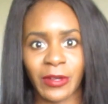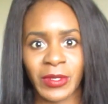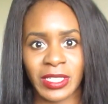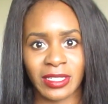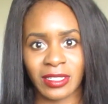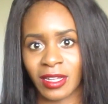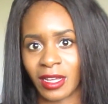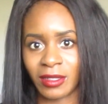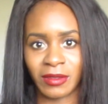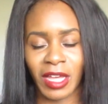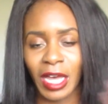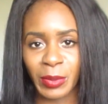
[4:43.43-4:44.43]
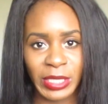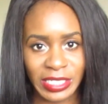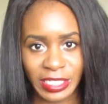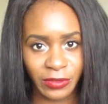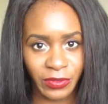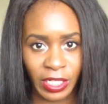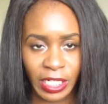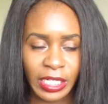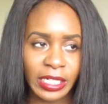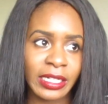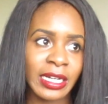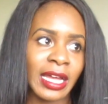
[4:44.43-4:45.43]
it wasn't not a big deal for
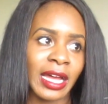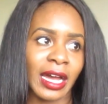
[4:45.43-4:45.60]
her.